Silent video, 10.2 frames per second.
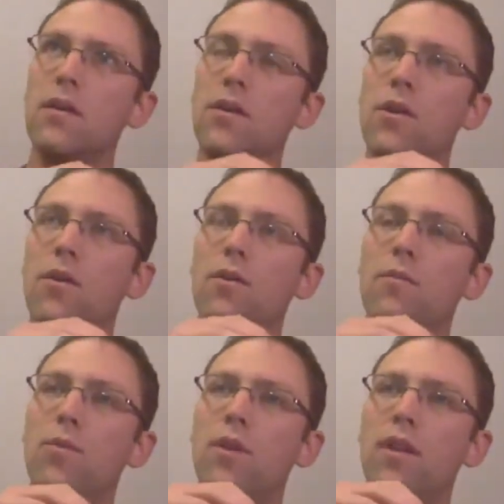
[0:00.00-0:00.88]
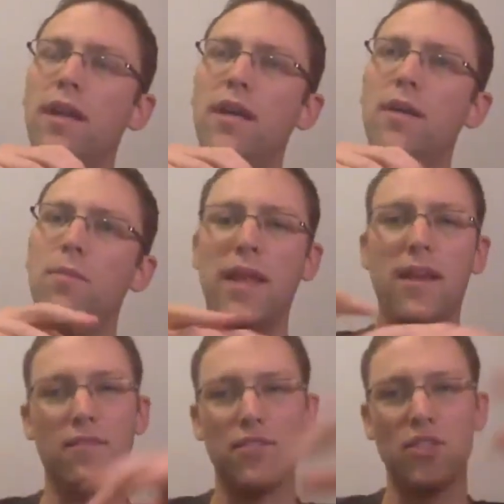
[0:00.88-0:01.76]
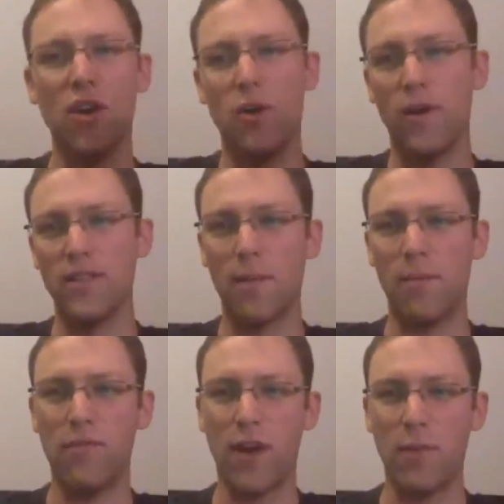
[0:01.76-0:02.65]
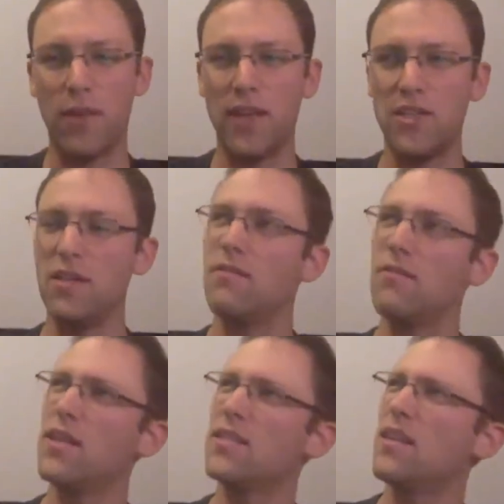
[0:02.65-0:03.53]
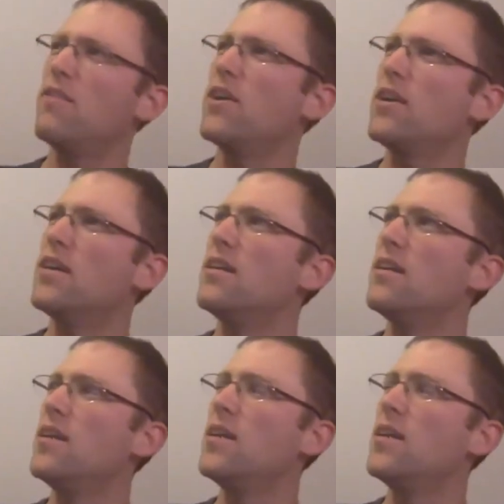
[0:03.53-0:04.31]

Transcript: you know, more like a blanket of snow on top of your application. That's not very good.